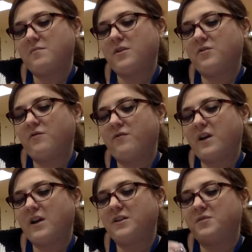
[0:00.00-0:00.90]
You'll
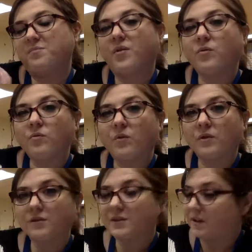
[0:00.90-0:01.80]
find bold
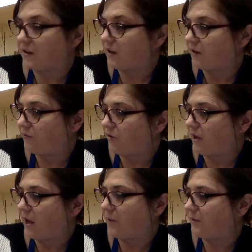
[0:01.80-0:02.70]
words and a lot of
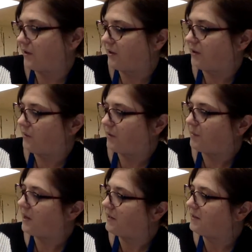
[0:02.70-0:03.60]
vocabulary that you want to
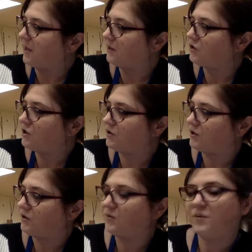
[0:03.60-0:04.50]
pay attention
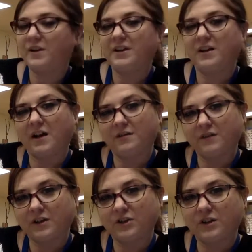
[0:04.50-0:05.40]
to in
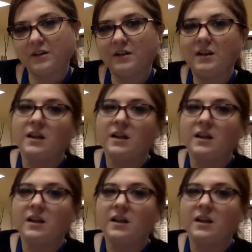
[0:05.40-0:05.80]
nonfiction.